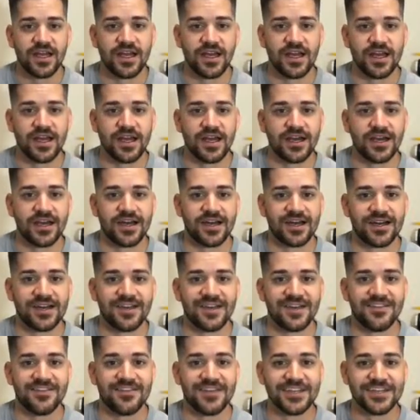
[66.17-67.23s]
Uh,
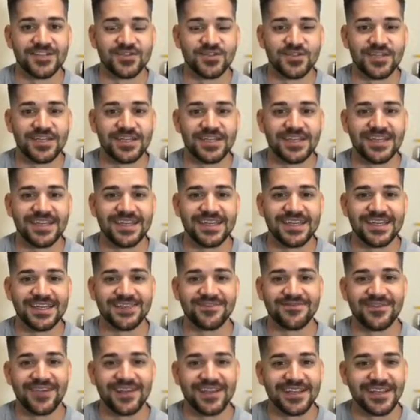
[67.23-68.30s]
eventually, he
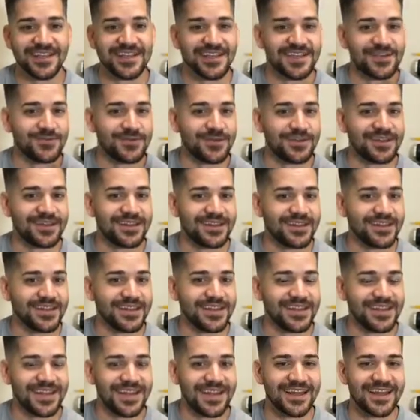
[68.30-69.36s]
fell in with
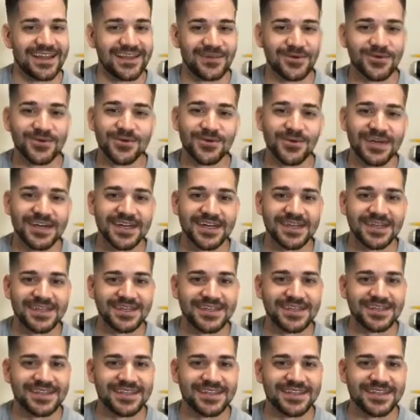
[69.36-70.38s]
a lady who uh,